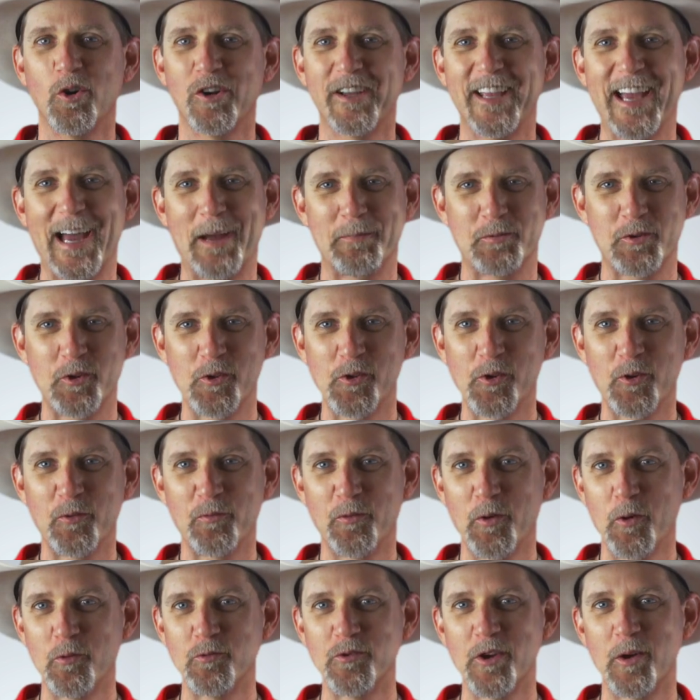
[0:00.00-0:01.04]
We'll capture their
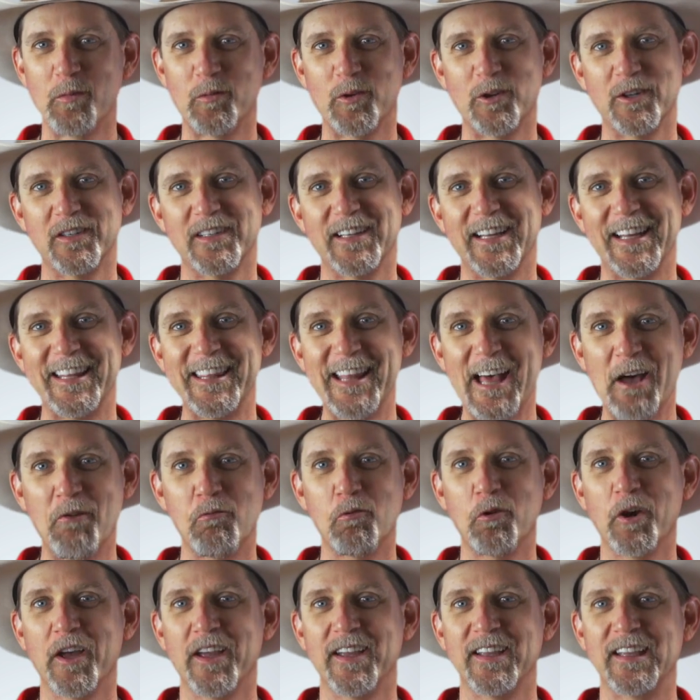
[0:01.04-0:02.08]
phone number, and that
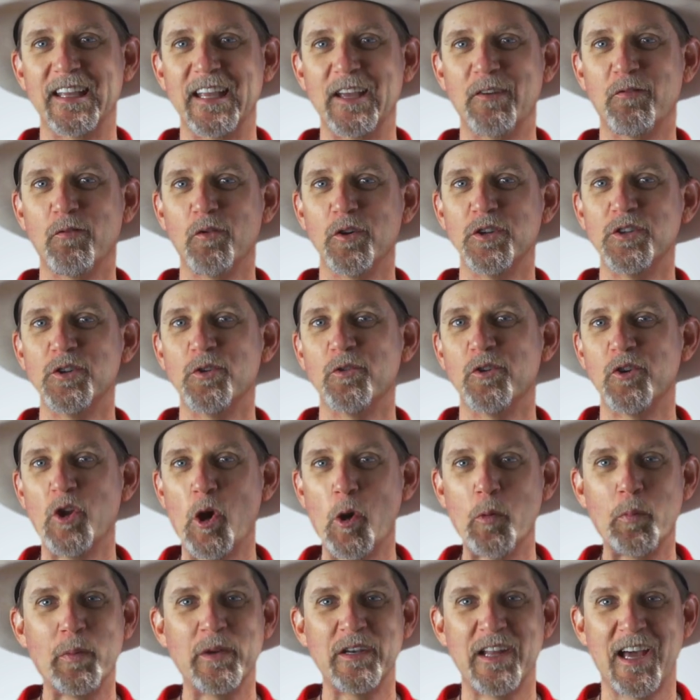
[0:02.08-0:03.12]
way, if we do an
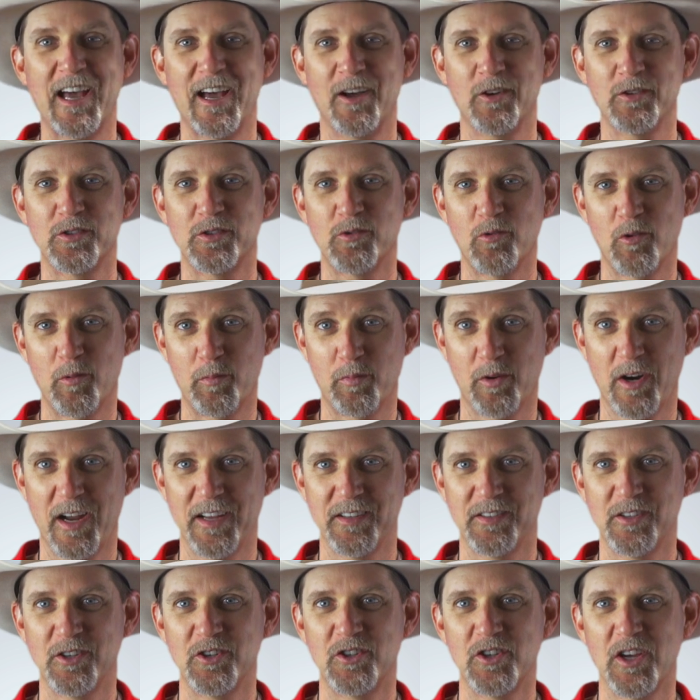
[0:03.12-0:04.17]
open house or a
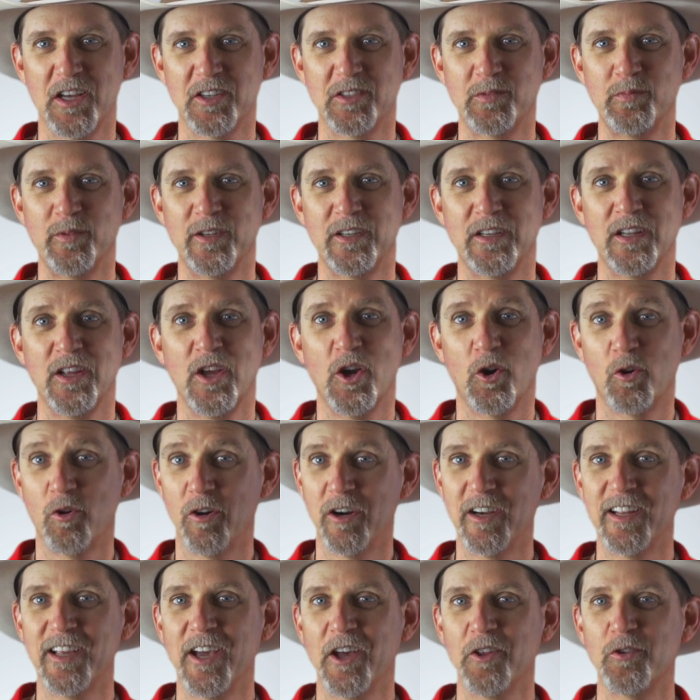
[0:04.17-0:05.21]
price adjustment
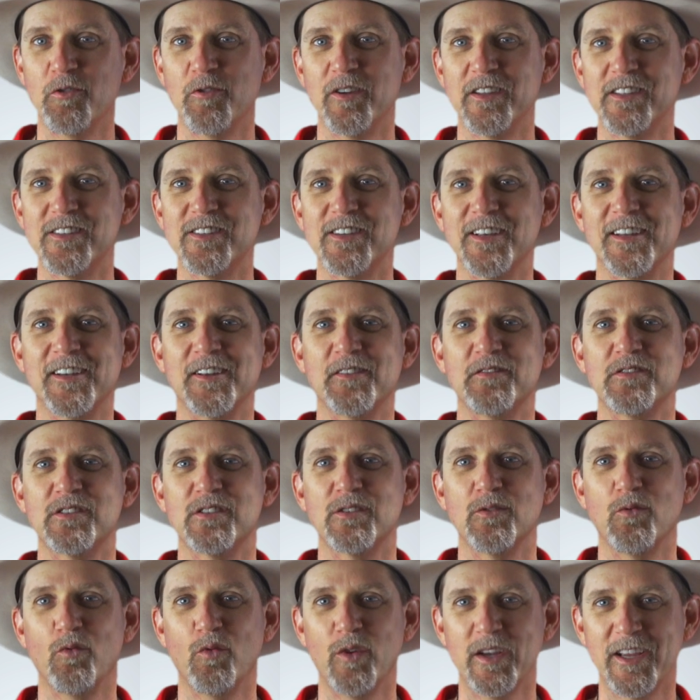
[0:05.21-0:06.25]
or any other
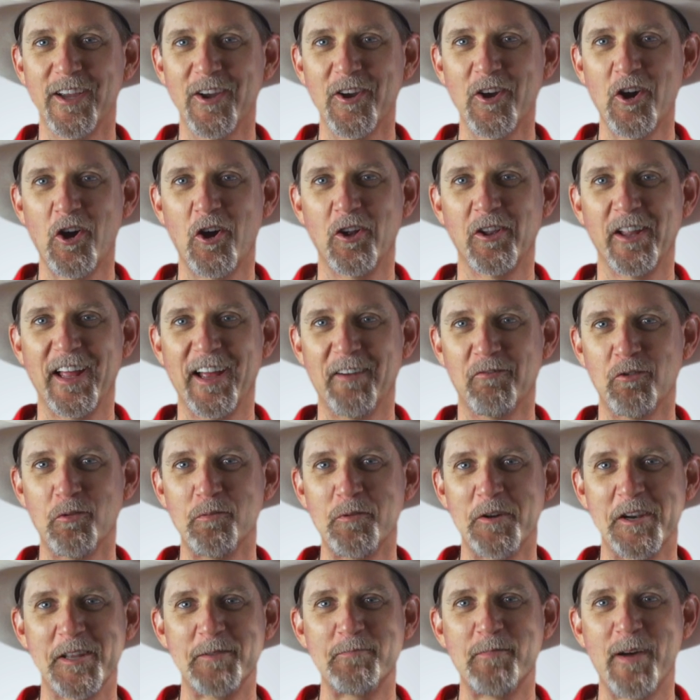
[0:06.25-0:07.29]
incentives, we can call
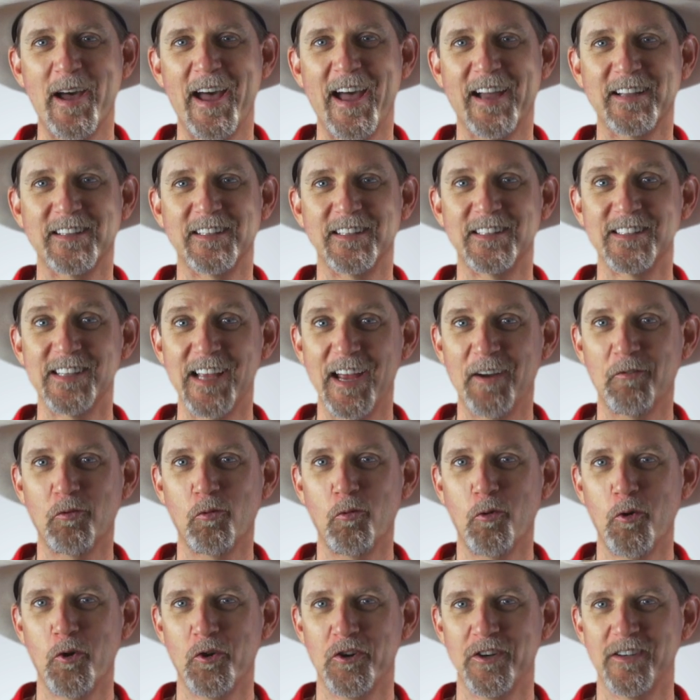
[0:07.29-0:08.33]
everybody back that's ever
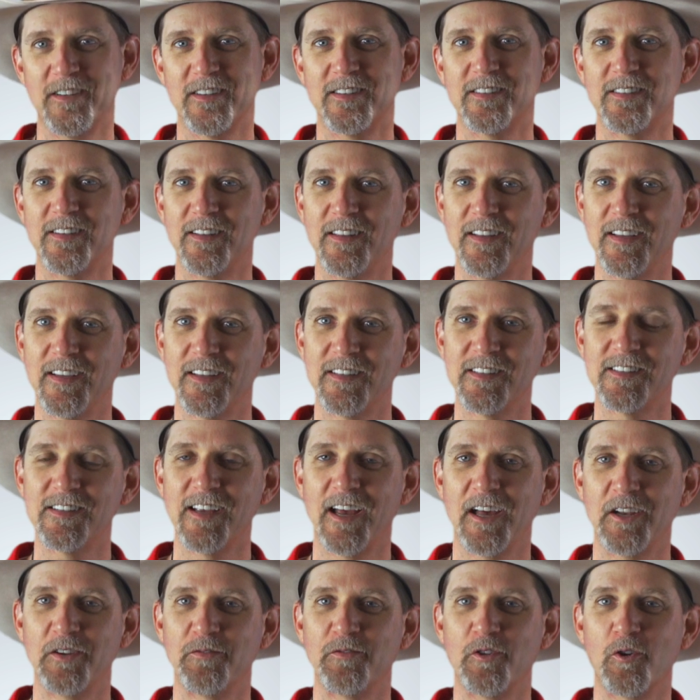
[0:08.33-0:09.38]
wanted to see the
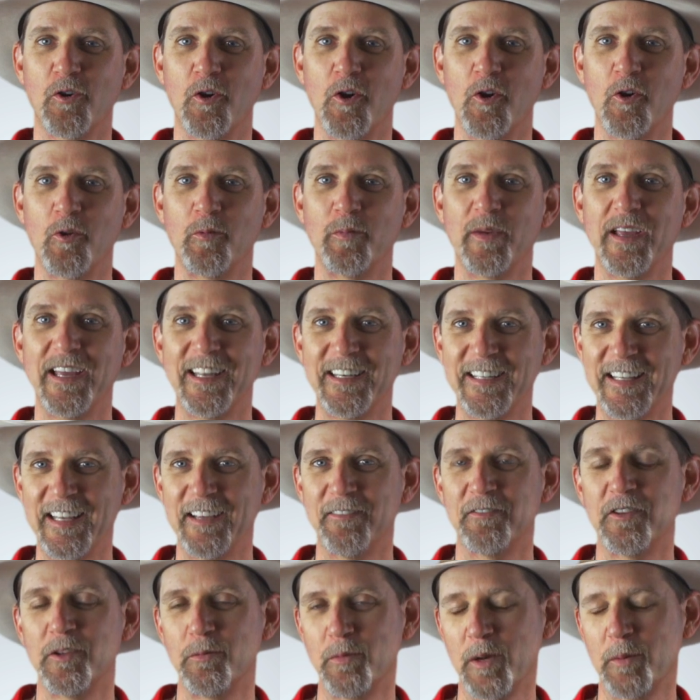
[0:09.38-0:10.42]
inside of your home and
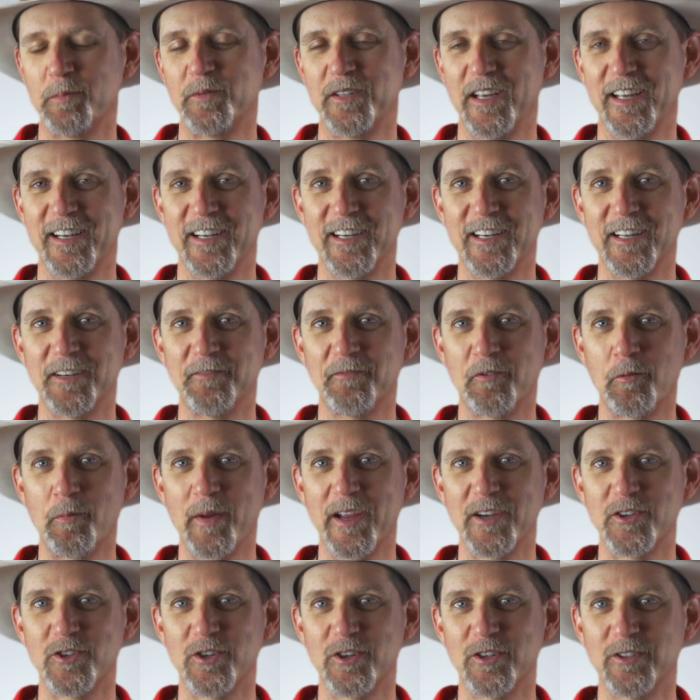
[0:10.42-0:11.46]
give them updated
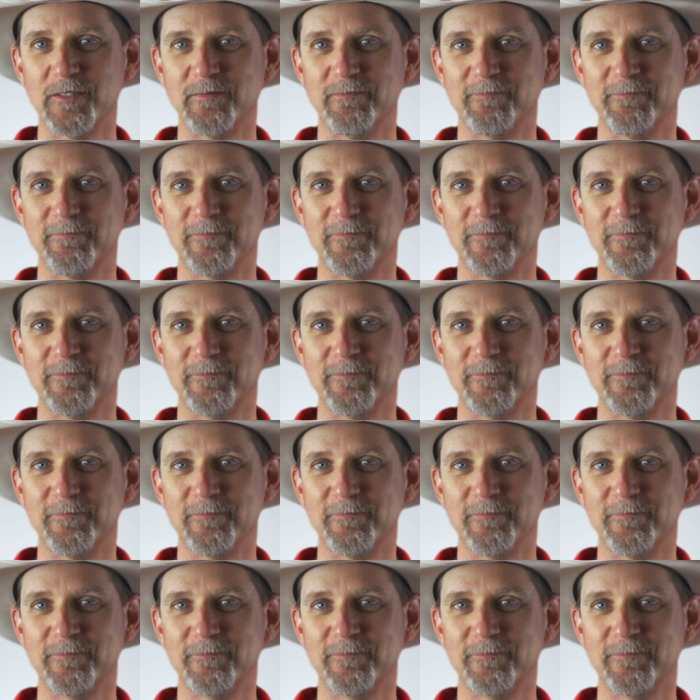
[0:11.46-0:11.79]
information.